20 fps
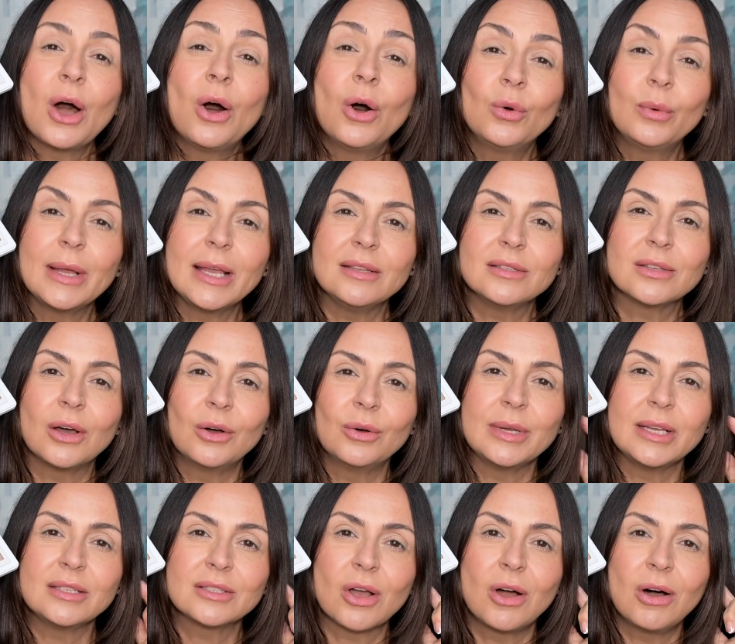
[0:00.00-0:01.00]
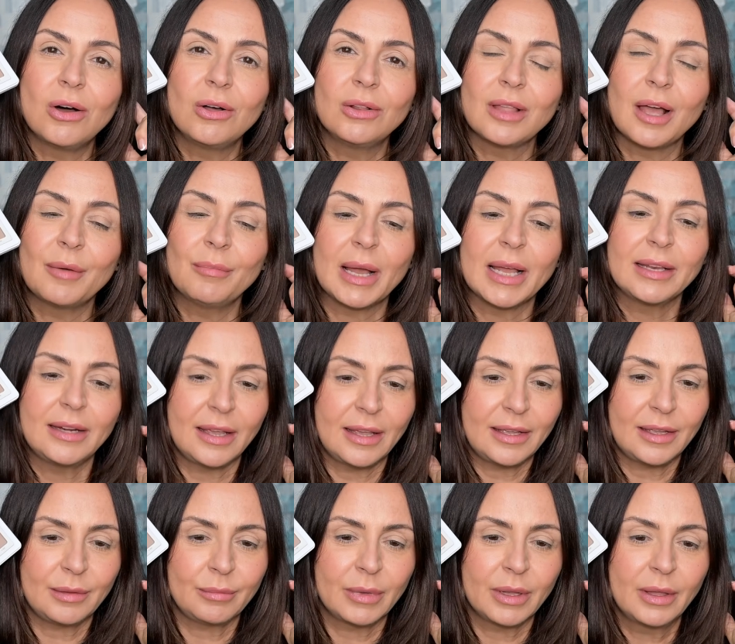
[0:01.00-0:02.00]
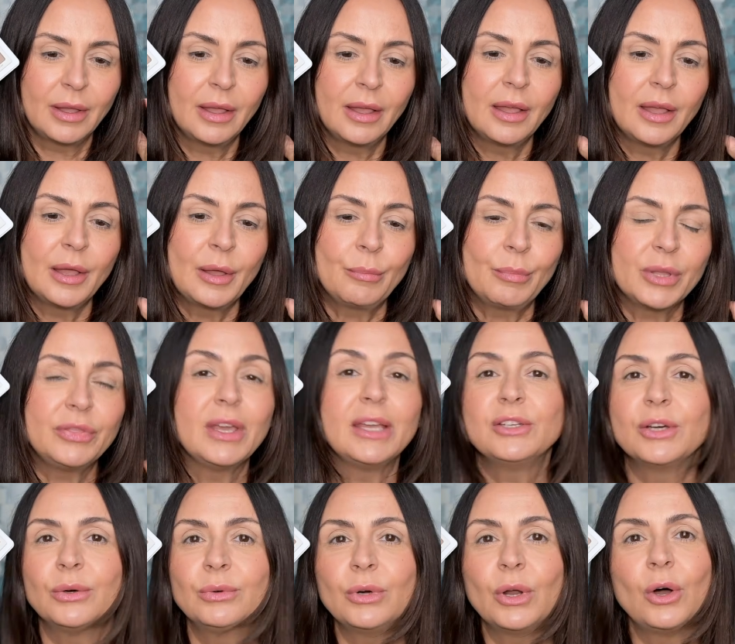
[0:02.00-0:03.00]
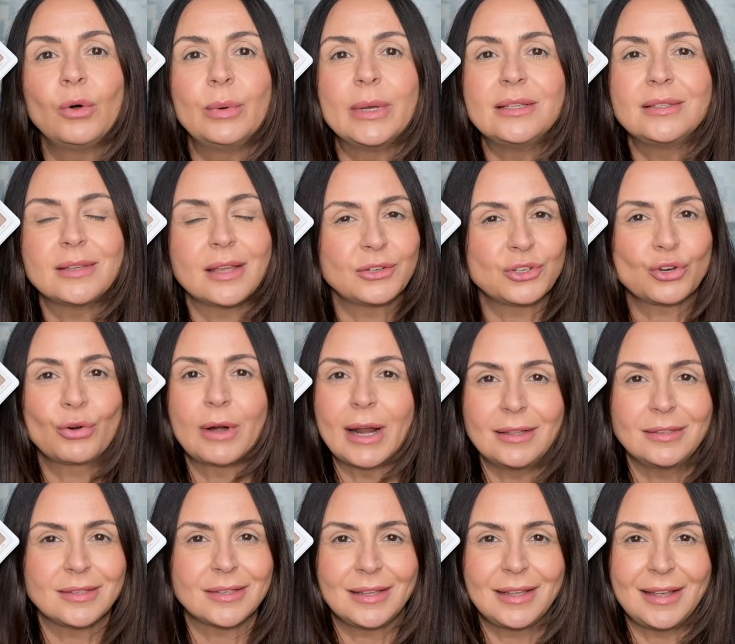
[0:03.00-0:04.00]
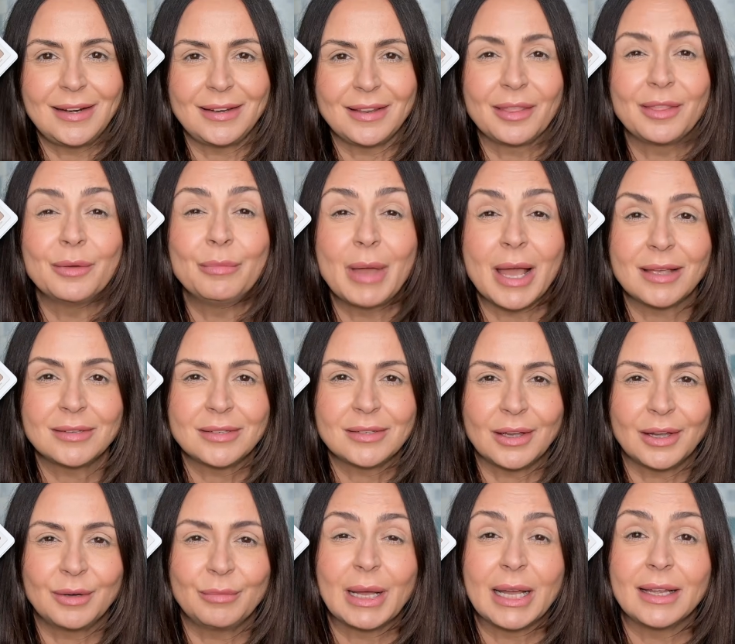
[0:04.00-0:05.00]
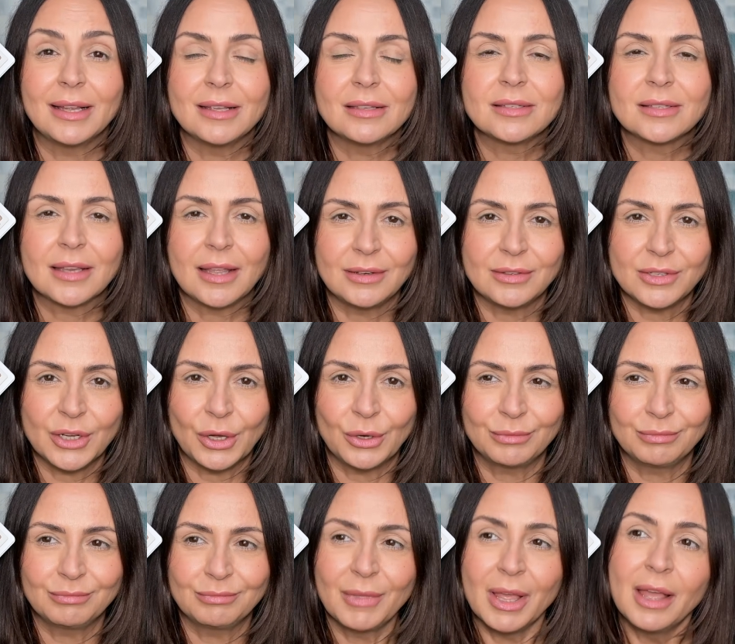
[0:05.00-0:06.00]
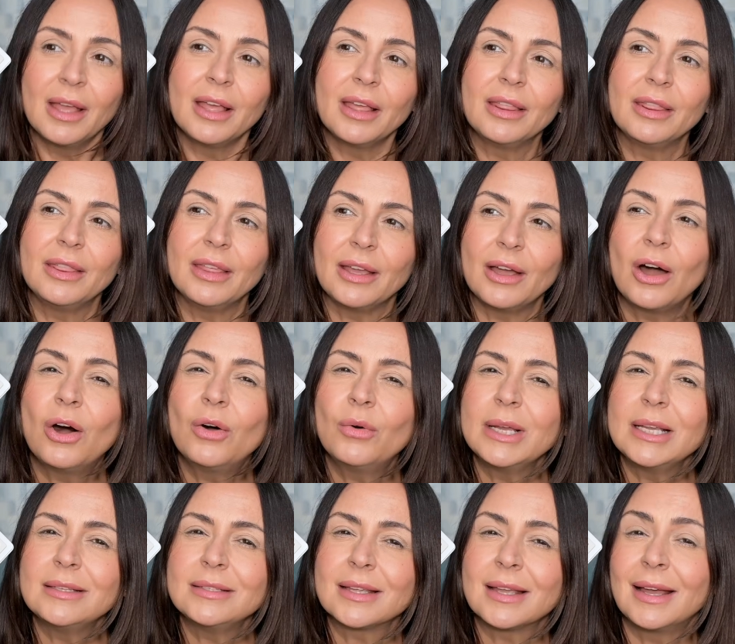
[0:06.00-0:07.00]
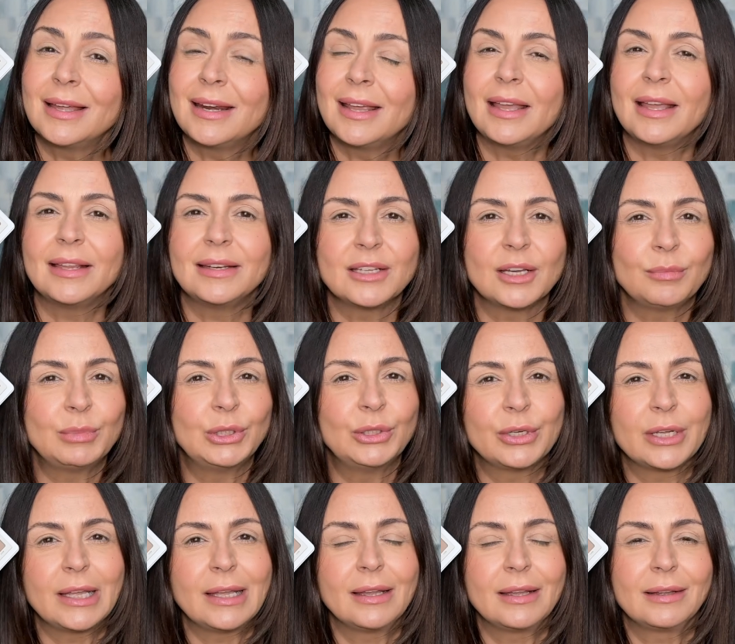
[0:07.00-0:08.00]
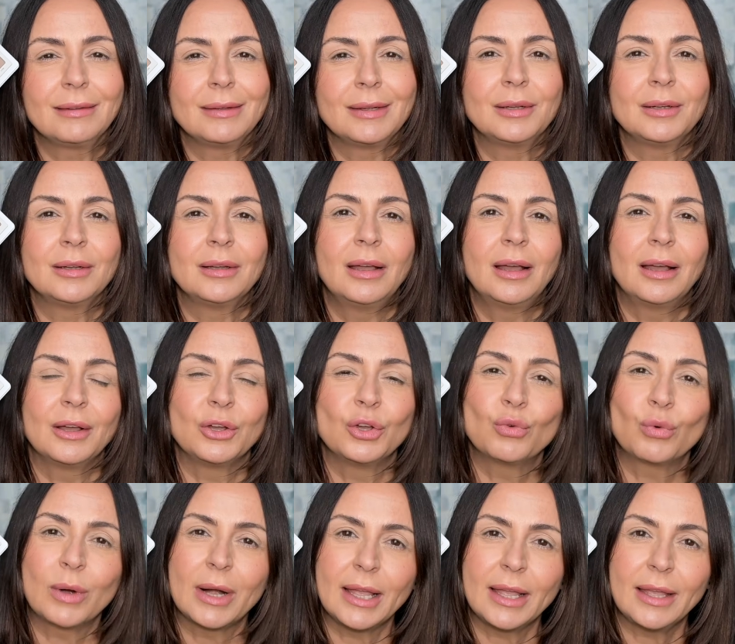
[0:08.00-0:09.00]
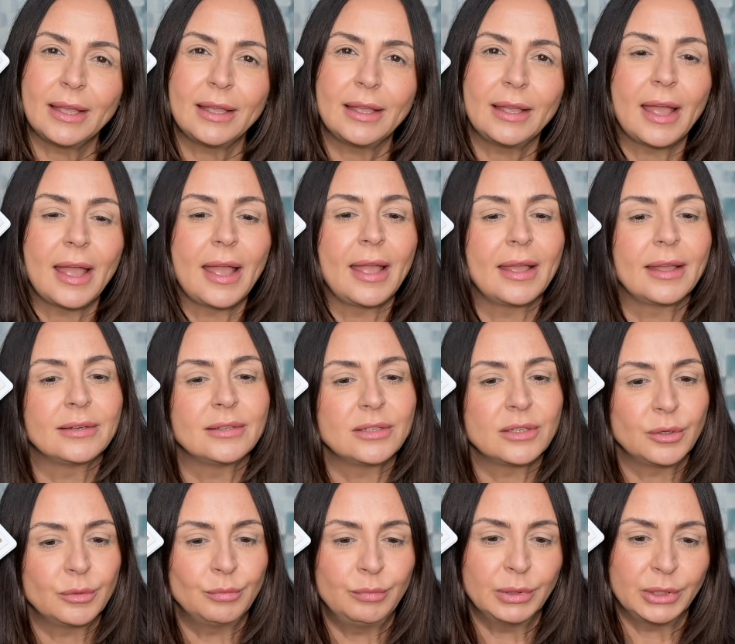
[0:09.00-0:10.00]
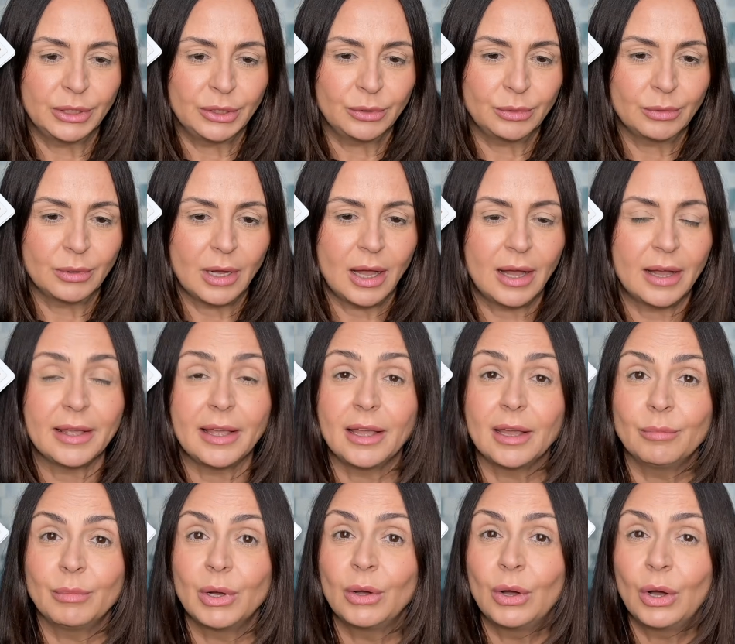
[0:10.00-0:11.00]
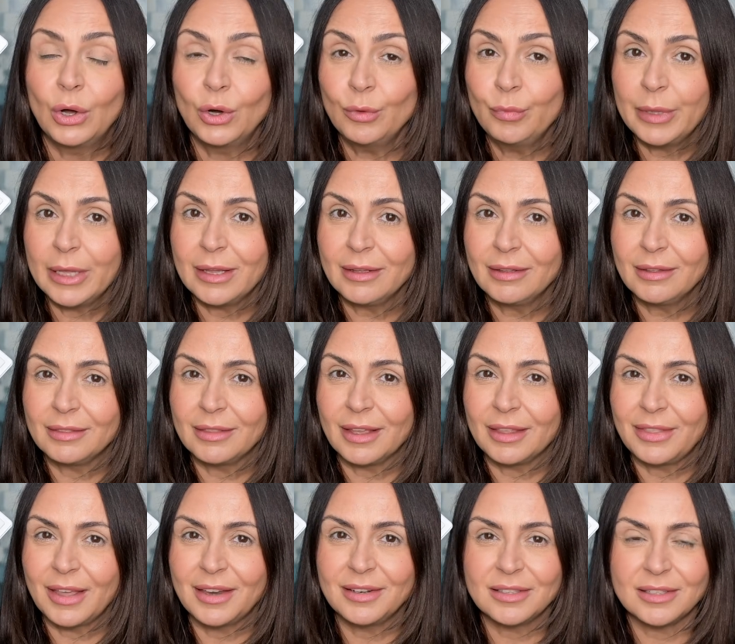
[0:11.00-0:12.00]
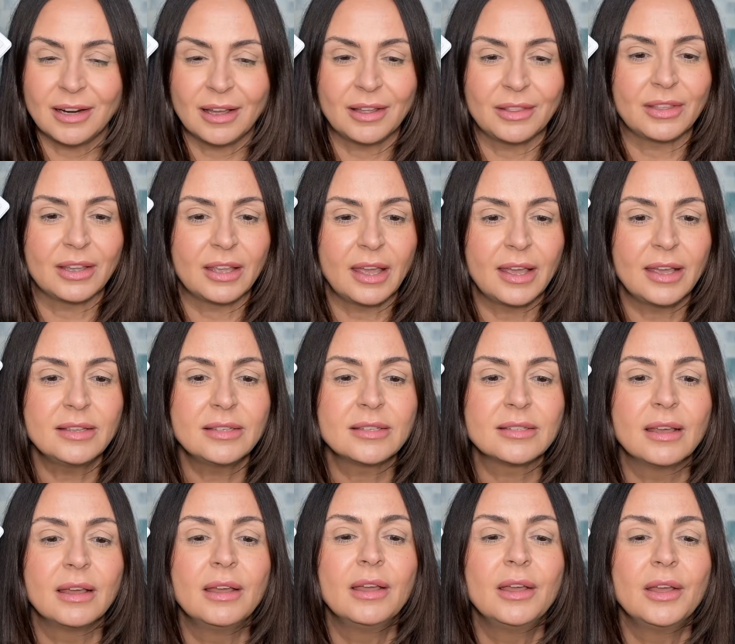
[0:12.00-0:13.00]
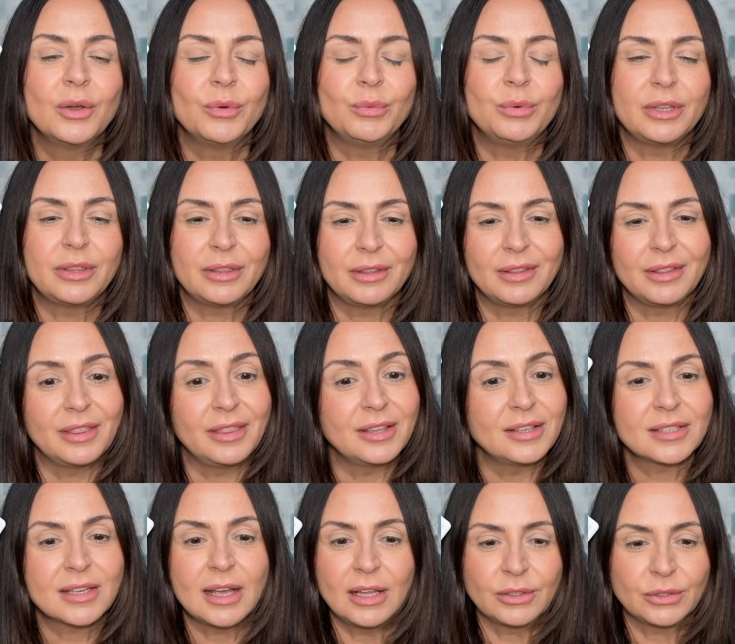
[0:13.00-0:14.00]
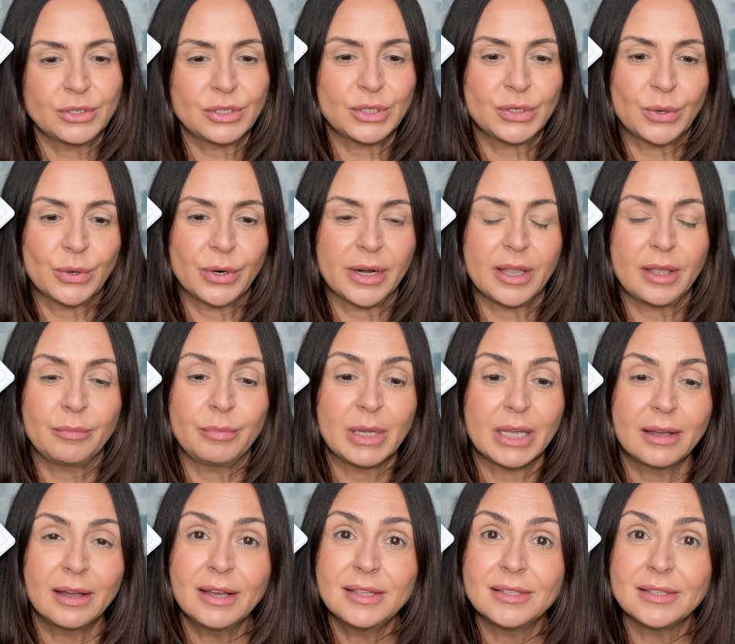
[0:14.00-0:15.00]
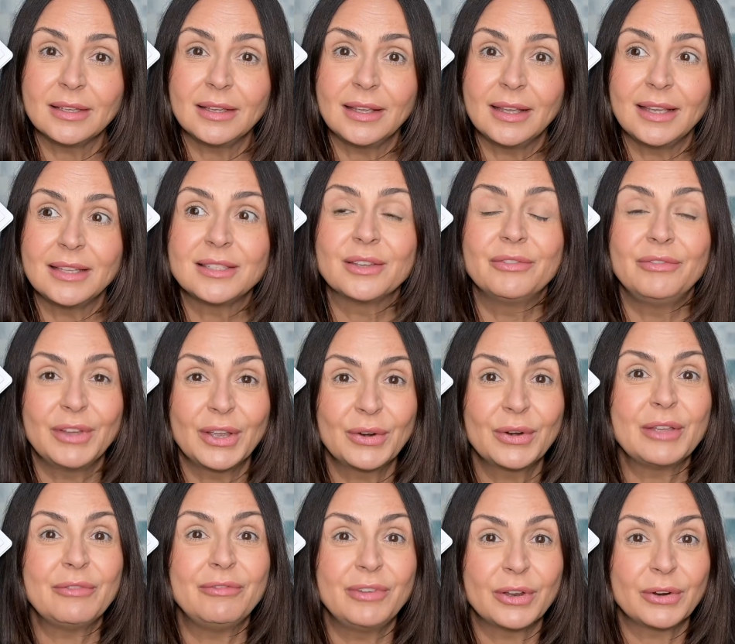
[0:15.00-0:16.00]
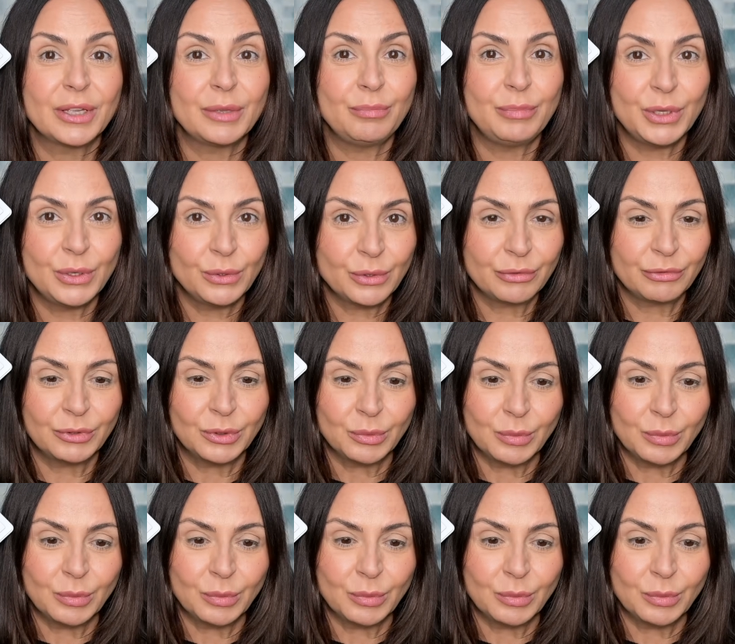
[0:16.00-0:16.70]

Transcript: always call my name, but they don't always translate the best on my skin tone. They always kind of end up looking gray and blue. I am hoping that that is not the case with this color story because it's a very beautiful